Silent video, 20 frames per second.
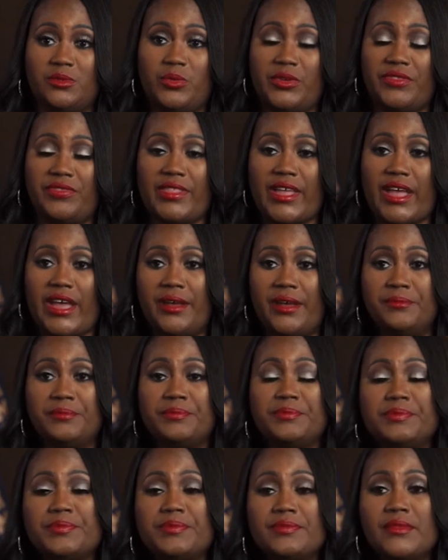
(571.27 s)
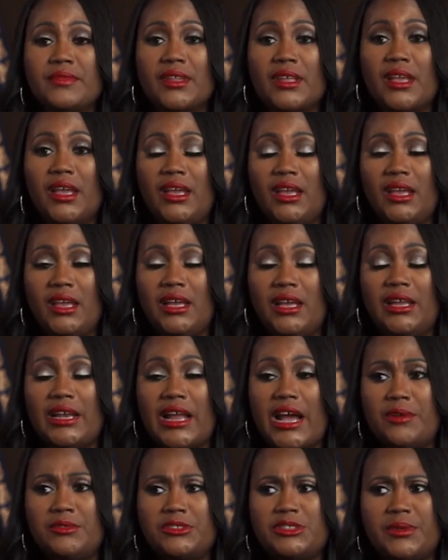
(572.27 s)
with that. And
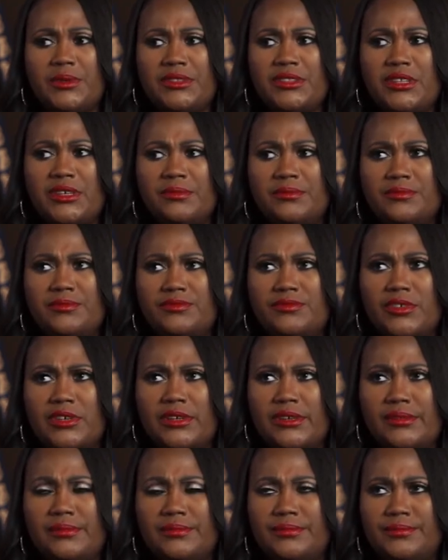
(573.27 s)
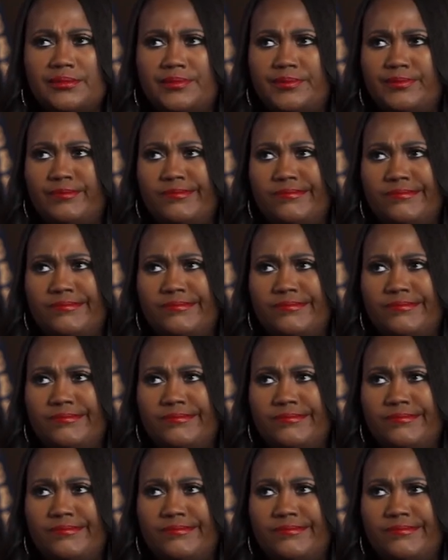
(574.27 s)
I was with them from